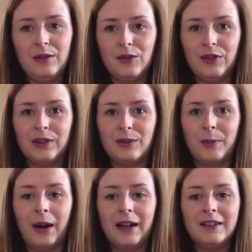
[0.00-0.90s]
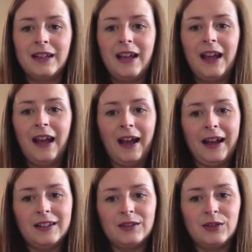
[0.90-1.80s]
real surprise.
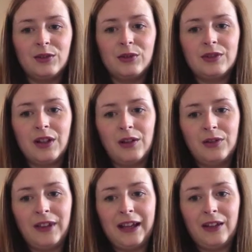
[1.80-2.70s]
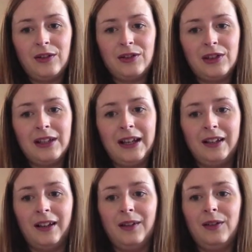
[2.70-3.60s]
And also thank you to
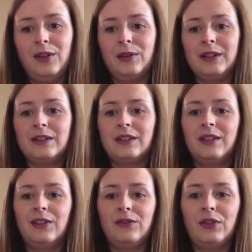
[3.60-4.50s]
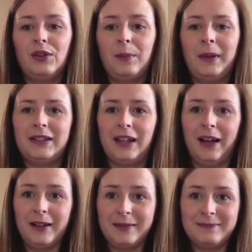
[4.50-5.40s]
Lena, who is Furk
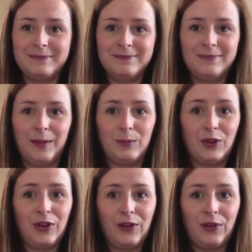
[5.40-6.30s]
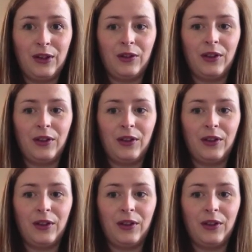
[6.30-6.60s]
Badagak, I'm sorry if I got